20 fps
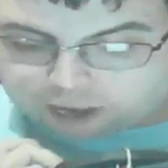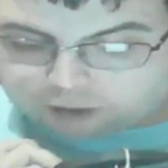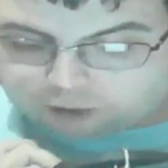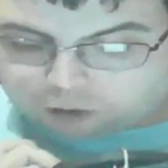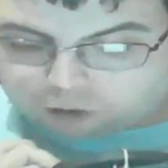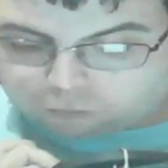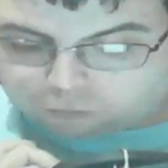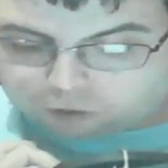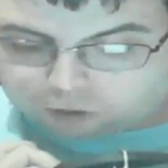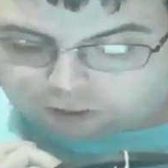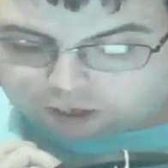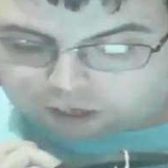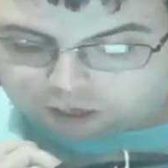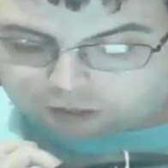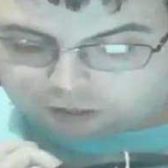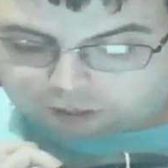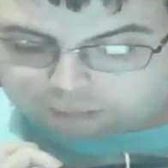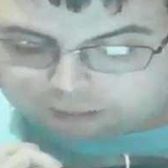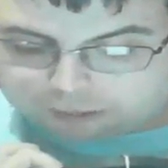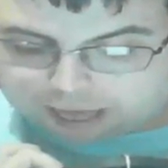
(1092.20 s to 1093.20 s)
off with
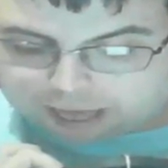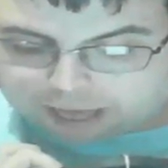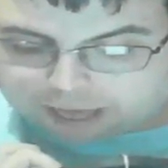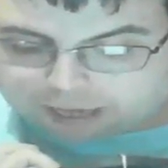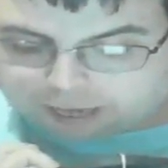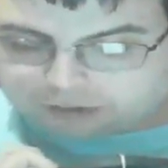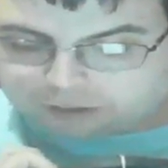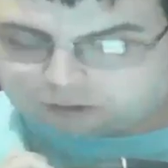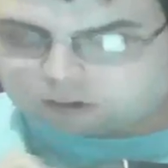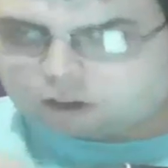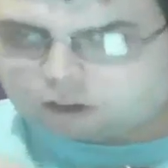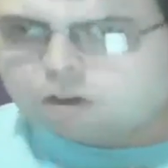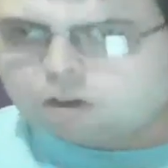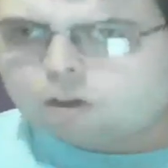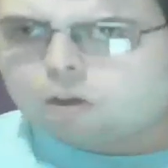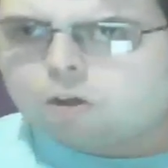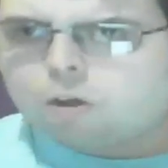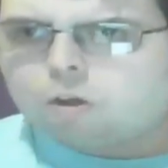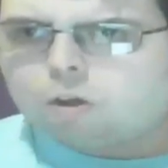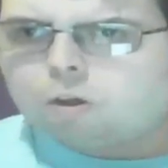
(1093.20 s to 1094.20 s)
another man
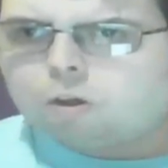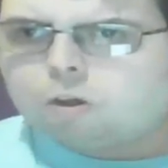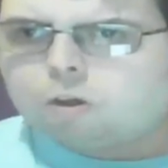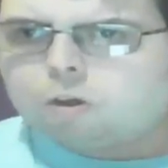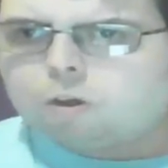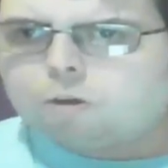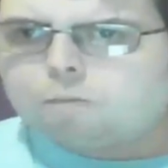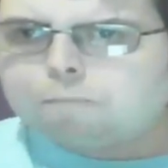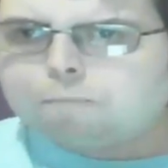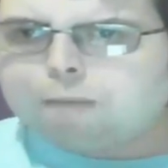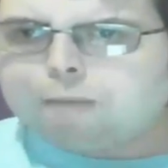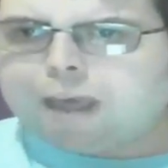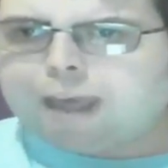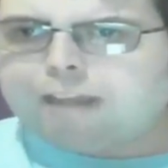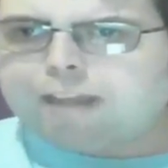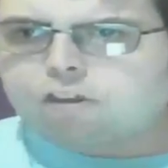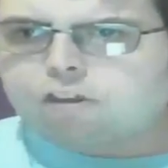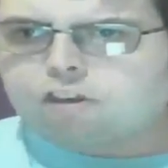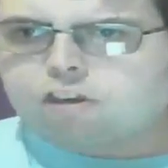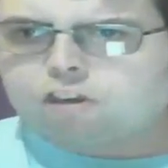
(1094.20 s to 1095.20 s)

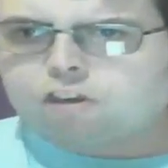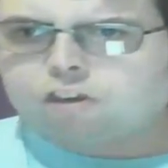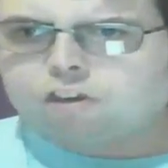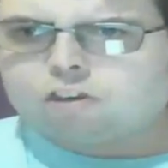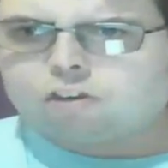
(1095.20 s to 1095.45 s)
bitch!